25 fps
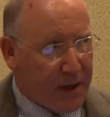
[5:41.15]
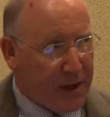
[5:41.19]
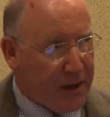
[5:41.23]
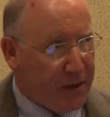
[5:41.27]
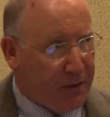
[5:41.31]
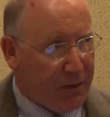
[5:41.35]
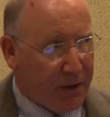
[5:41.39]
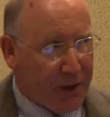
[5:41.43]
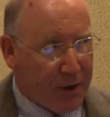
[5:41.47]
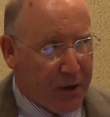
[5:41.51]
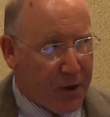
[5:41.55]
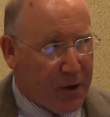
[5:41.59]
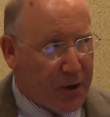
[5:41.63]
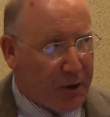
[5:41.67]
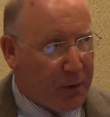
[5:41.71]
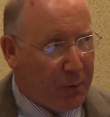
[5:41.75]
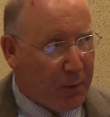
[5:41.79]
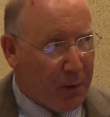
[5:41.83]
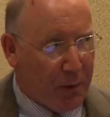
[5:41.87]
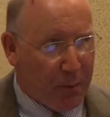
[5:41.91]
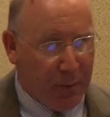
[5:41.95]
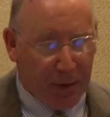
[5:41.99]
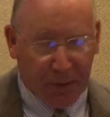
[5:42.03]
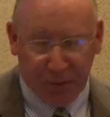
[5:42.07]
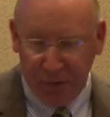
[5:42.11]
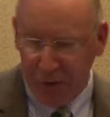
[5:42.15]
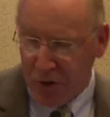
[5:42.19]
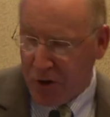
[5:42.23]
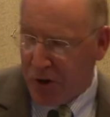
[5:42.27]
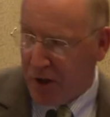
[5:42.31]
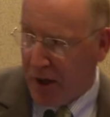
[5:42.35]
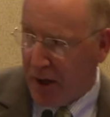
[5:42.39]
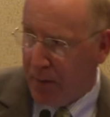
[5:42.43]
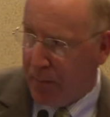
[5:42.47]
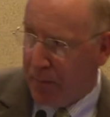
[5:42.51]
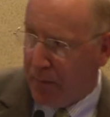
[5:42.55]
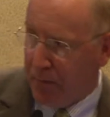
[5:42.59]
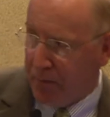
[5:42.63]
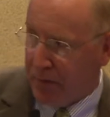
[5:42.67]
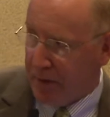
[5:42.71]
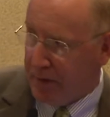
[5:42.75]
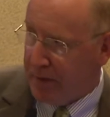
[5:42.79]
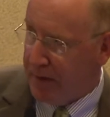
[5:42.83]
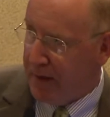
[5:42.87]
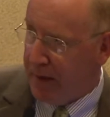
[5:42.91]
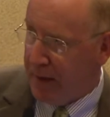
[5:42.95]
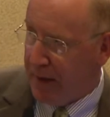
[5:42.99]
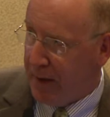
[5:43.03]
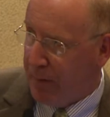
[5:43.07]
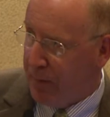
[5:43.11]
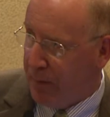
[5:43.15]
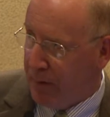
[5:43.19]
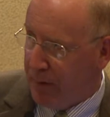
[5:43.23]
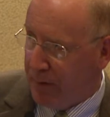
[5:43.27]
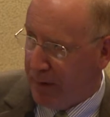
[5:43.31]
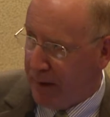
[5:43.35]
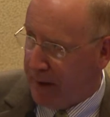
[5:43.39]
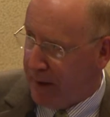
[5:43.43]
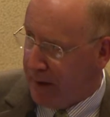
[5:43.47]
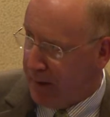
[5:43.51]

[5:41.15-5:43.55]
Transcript: kind of like arguing about the shape of a table